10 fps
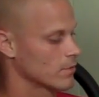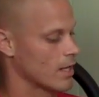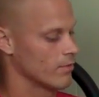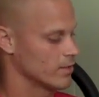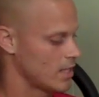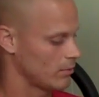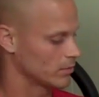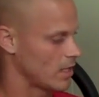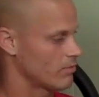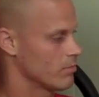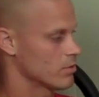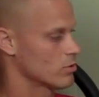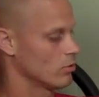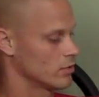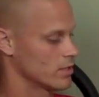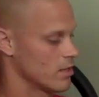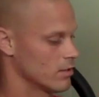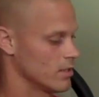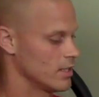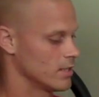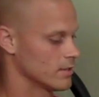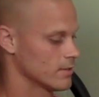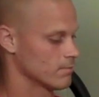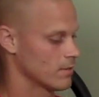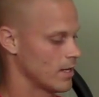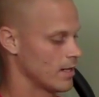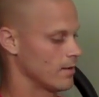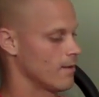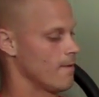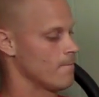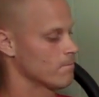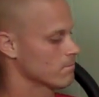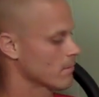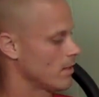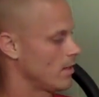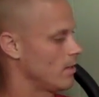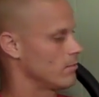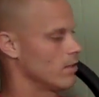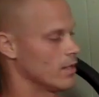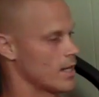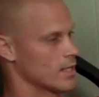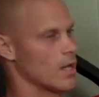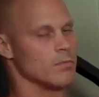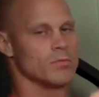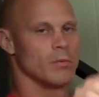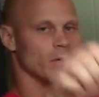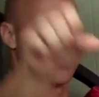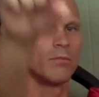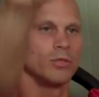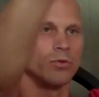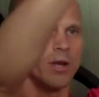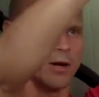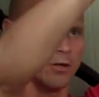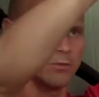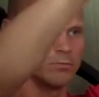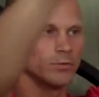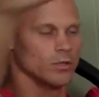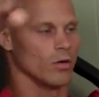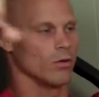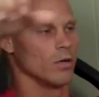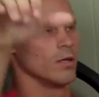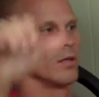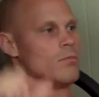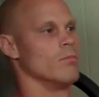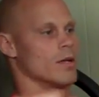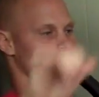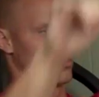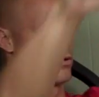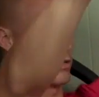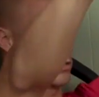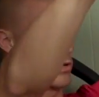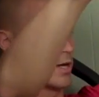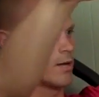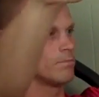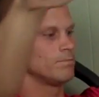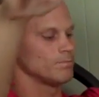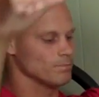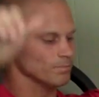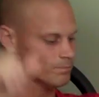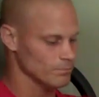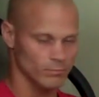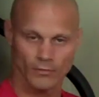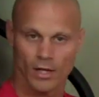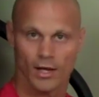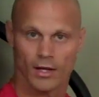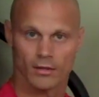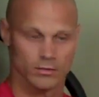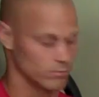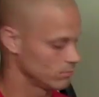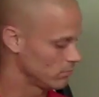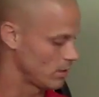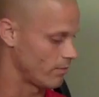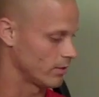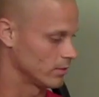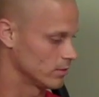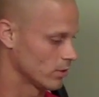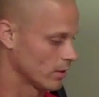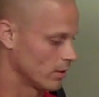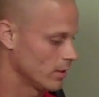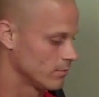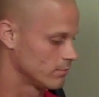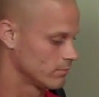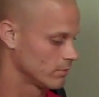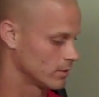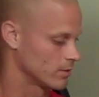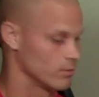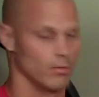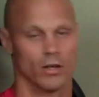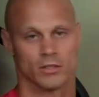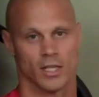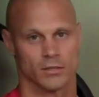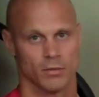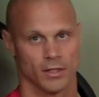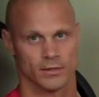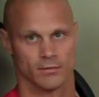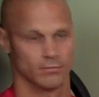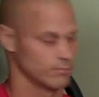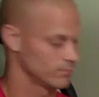Kind of a tabletop from the shoulders down to the knees. And a lot of times people come too narrow, so make sure you're going straight up and everything is looking good. This is the ball chest press.